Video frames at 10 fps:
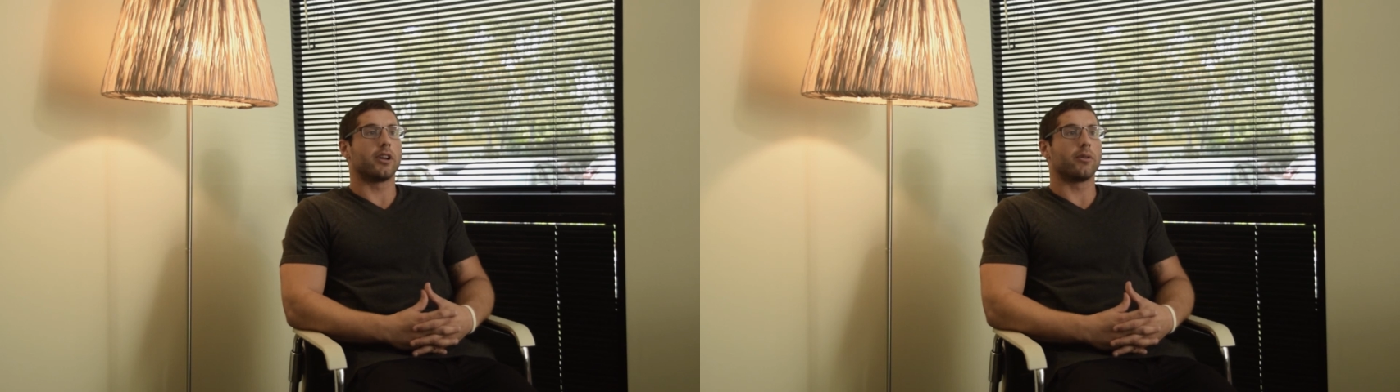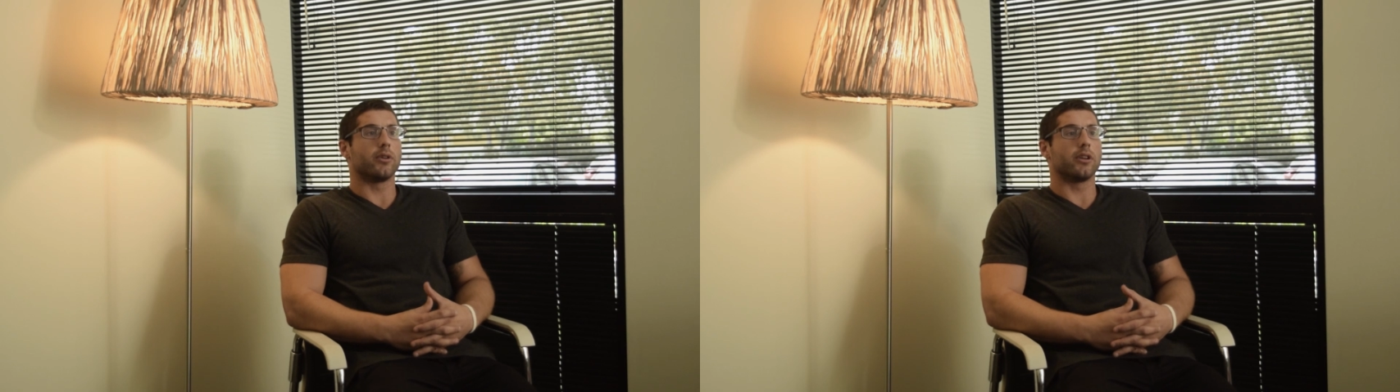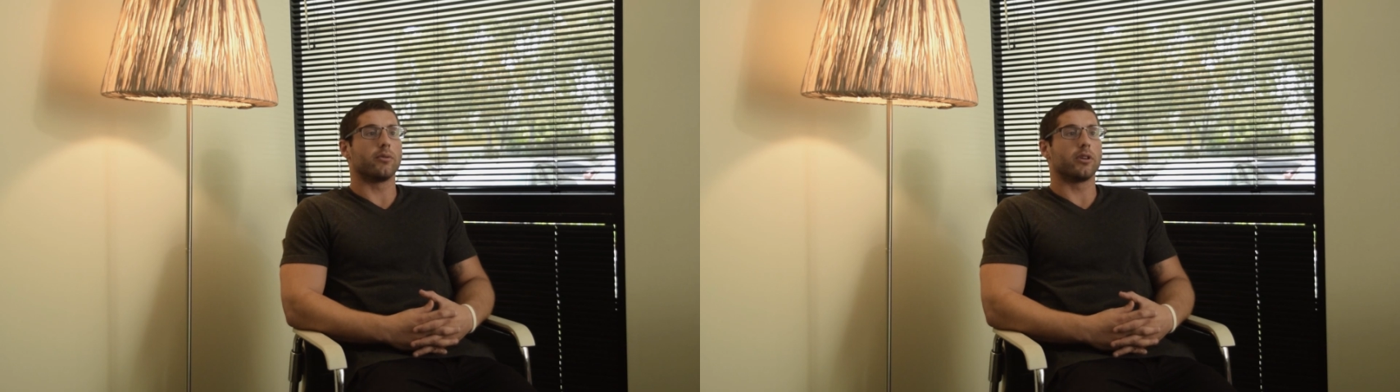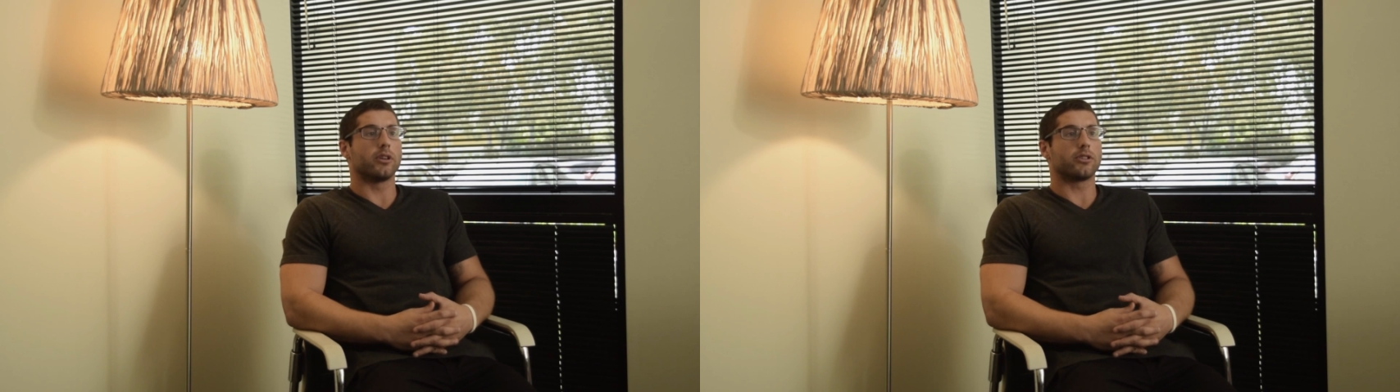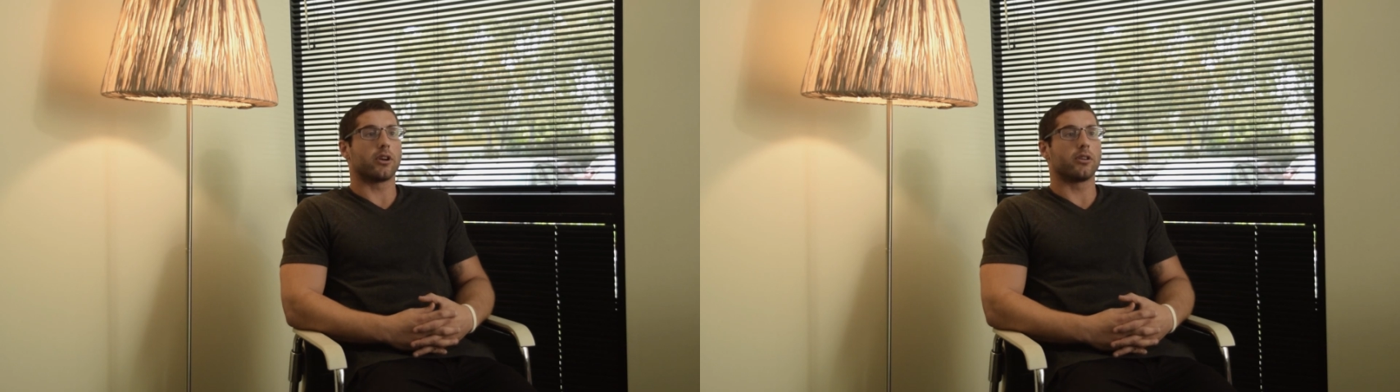that I
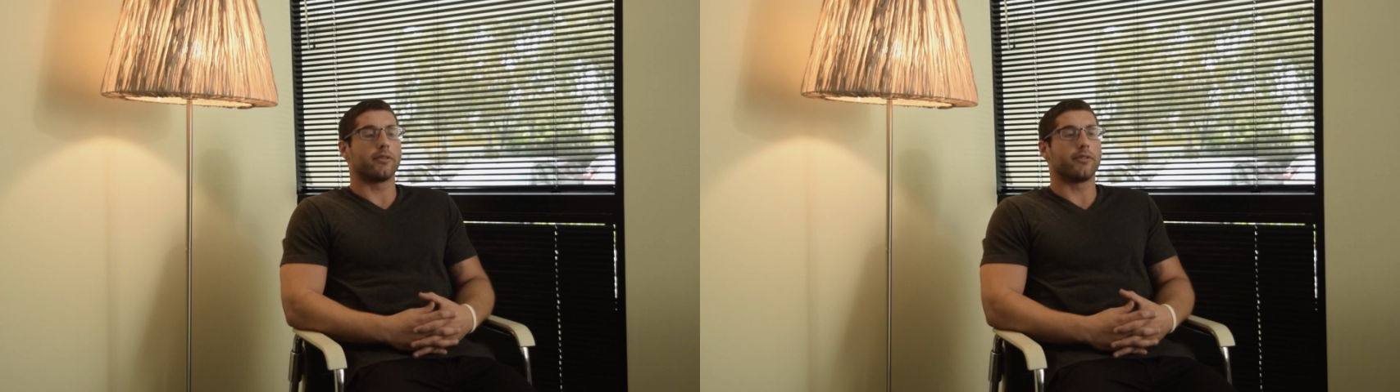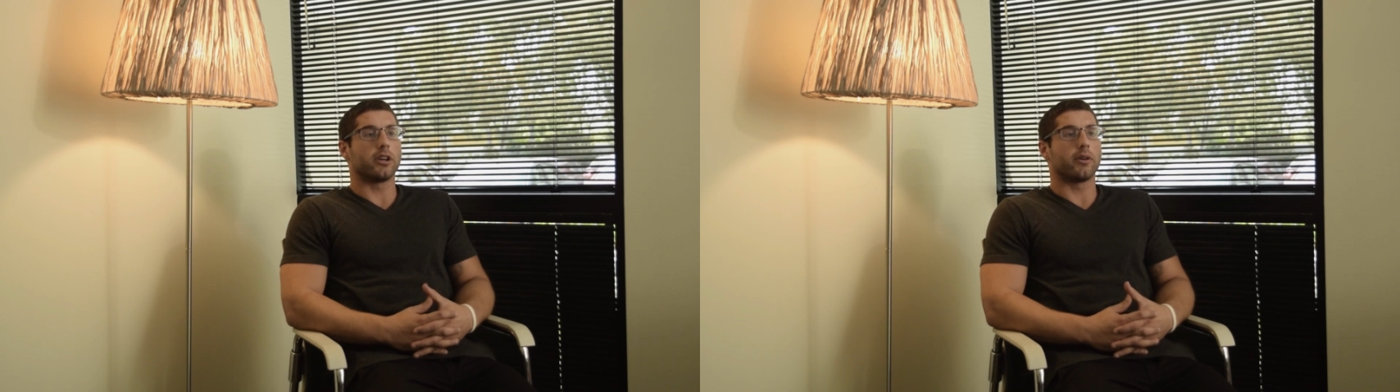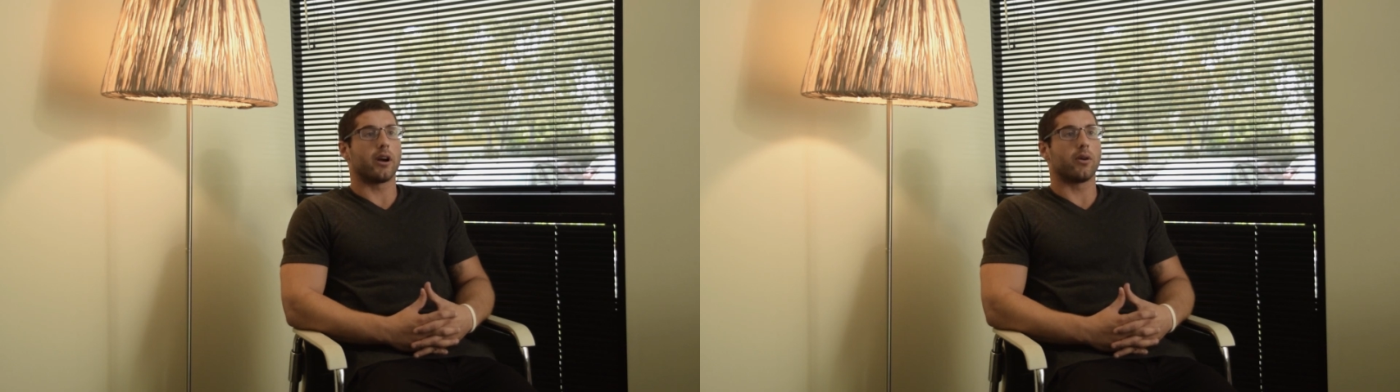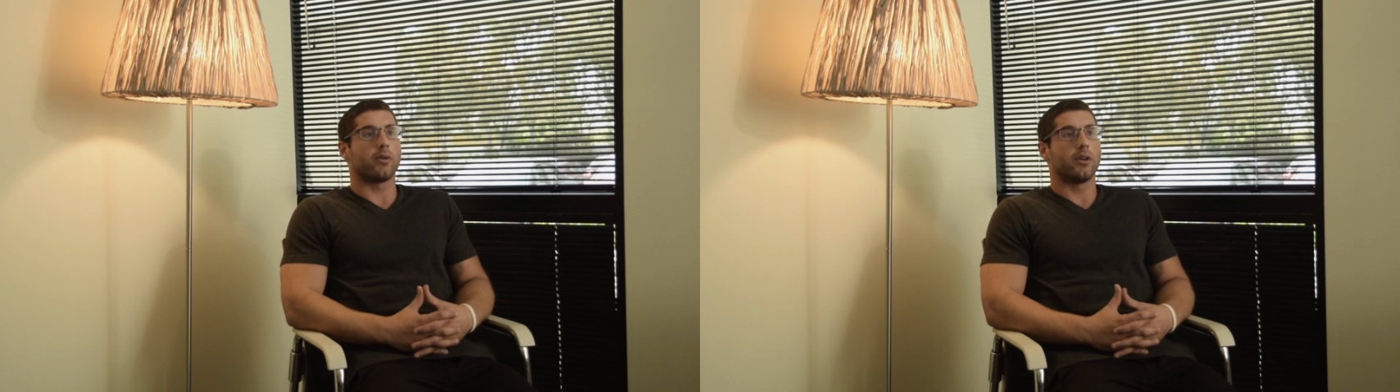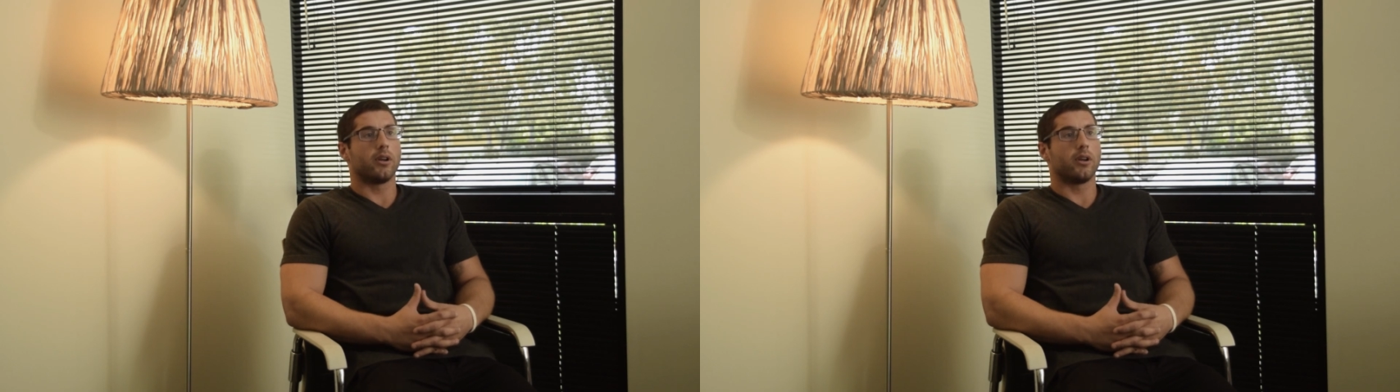really started to figure out.